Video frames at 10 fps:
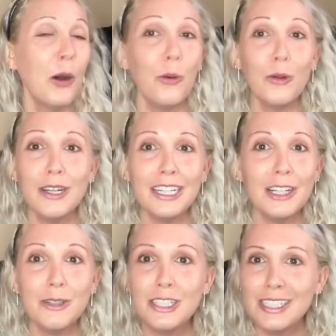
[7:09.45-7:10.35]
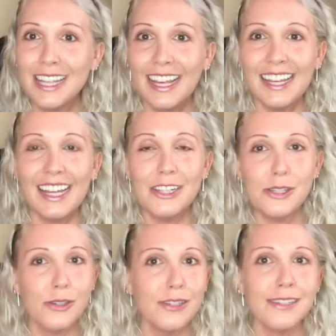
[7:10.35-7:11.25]
Or, you know, it's just a
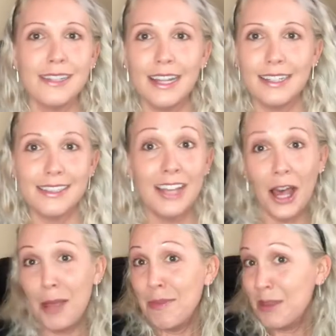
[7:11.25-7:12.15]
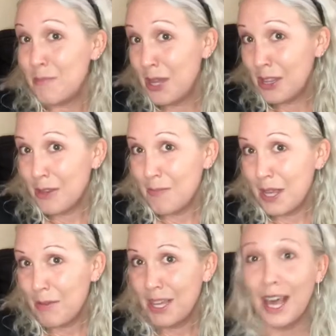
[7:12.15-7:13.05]
certain time of the month, maybe.